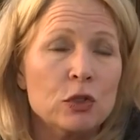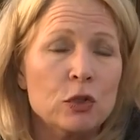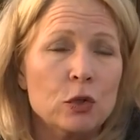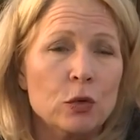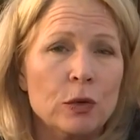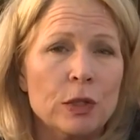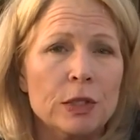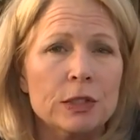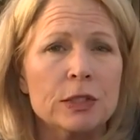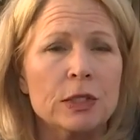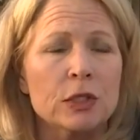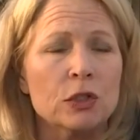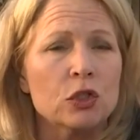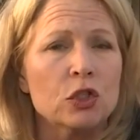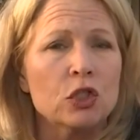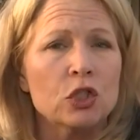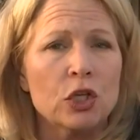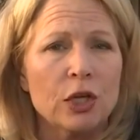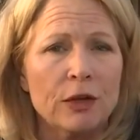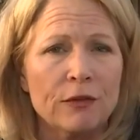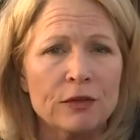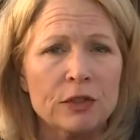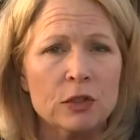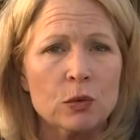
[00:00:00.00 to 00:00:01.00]
do this in
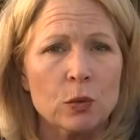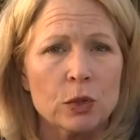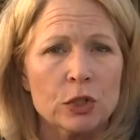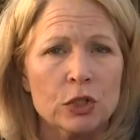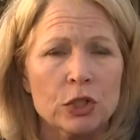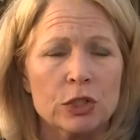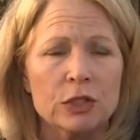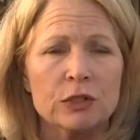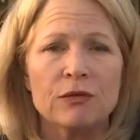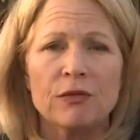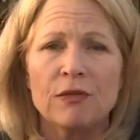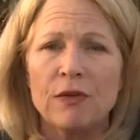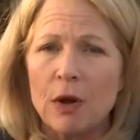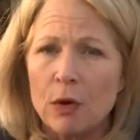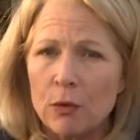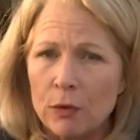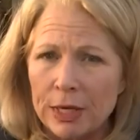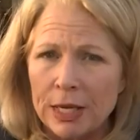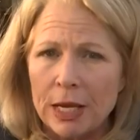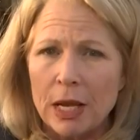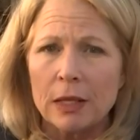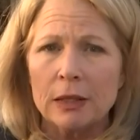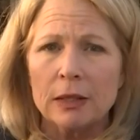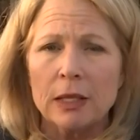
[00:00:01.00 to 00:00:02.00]
shifts, which is
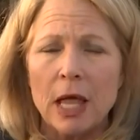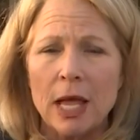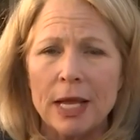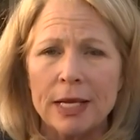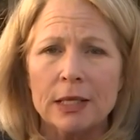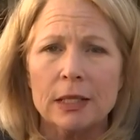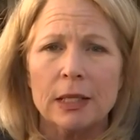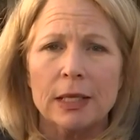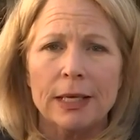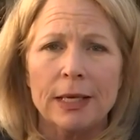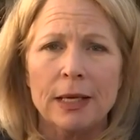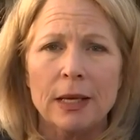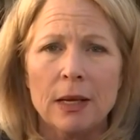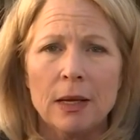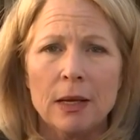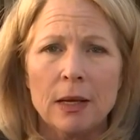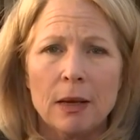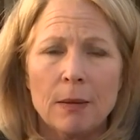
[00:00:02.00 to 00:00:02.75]
very unlikely.